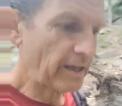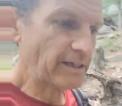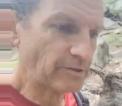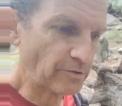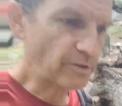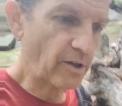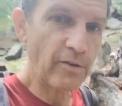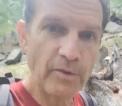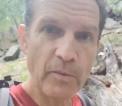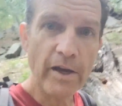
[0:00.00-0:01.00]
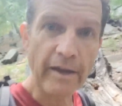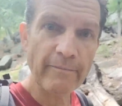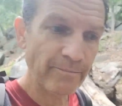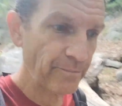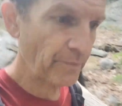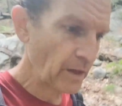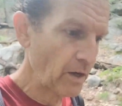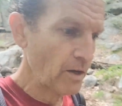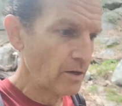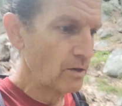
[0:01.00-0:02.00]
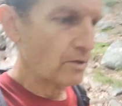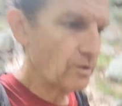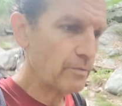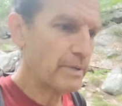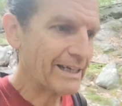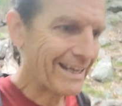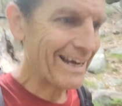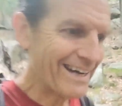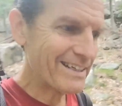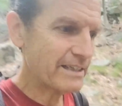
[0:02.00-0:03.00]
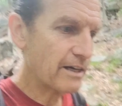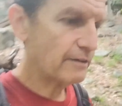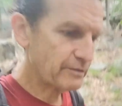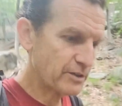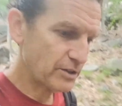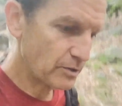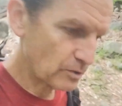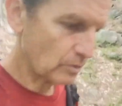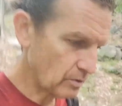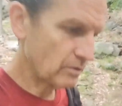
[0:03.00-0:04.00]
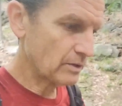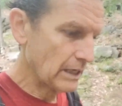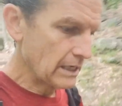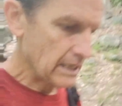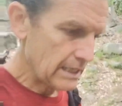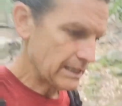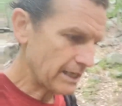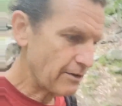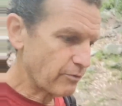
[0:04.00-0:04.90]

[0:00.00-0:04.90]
angels along the way who have been kind enough to leave